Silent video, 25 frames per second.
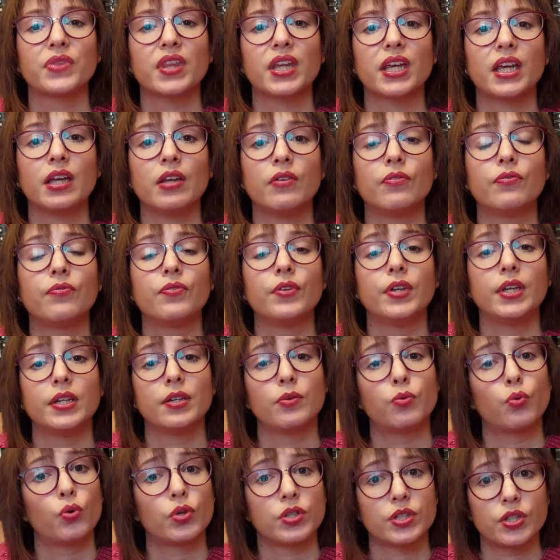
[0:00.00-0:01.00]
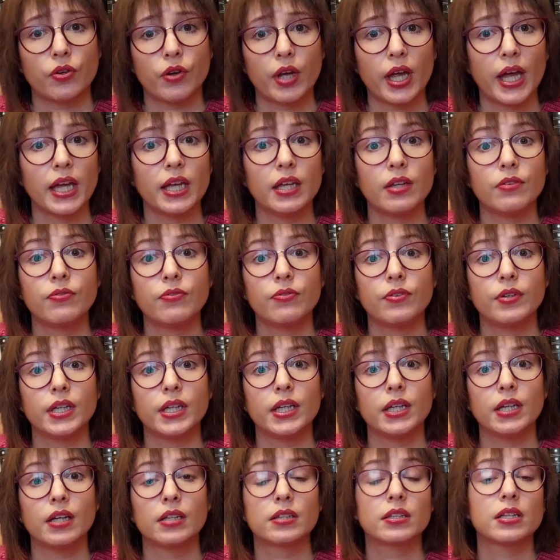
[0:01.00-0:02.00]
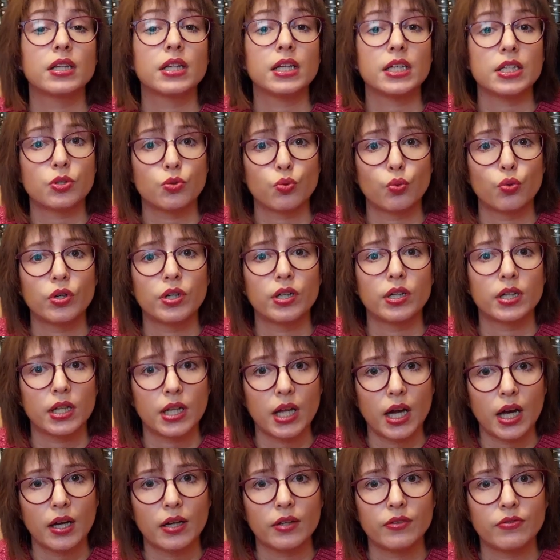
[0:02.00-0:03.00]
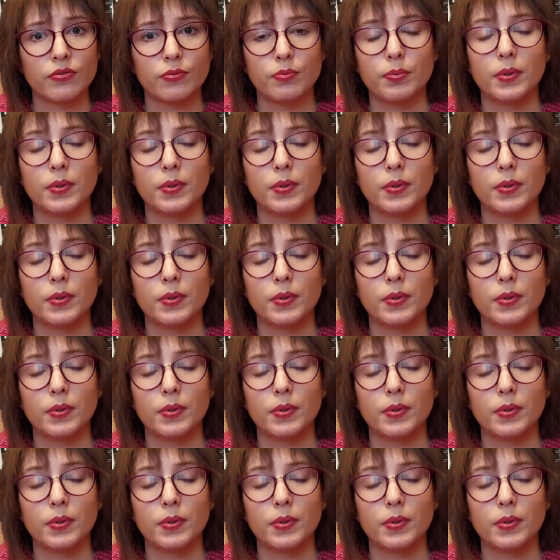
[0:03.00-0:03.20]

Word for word: if he was okay, if he at least were alive,